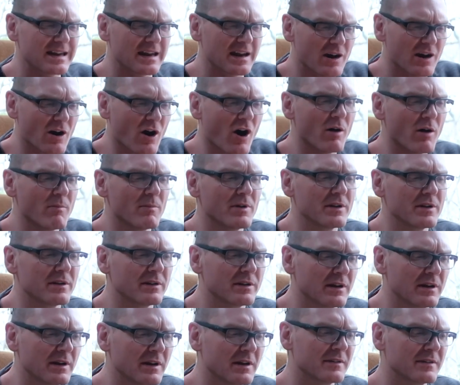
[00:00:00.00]
I have been
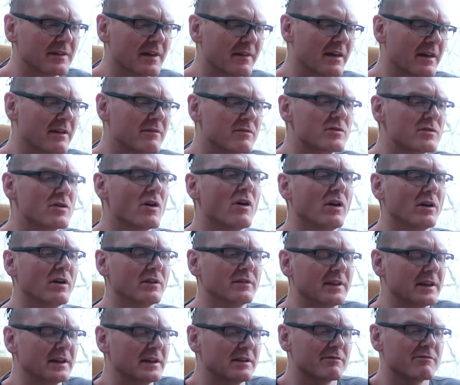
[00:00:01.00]
interviewing
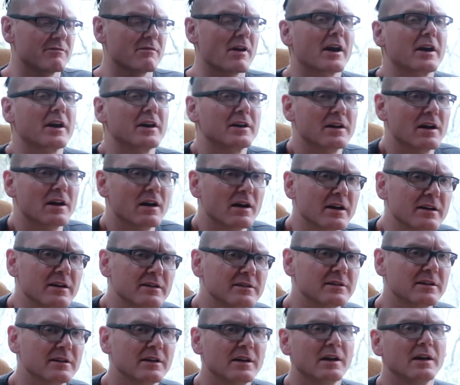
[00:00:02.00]
experts on my talk show
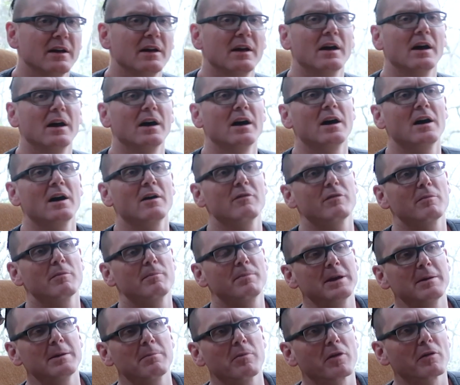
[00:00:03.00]
to find out
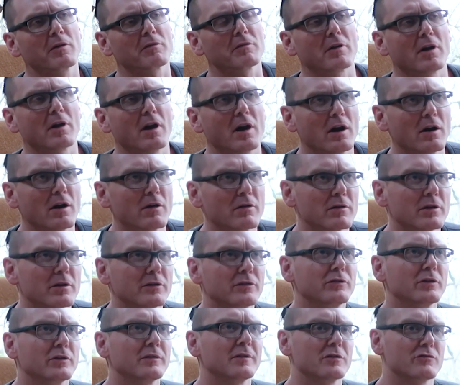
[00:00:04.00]
does life
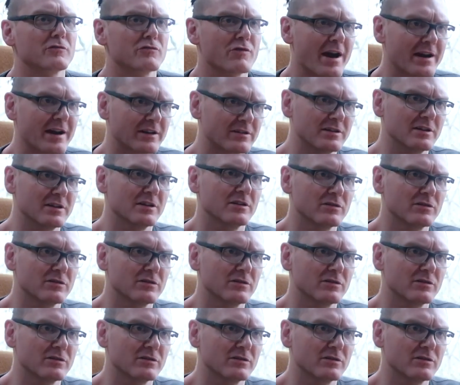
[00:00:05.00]
continue after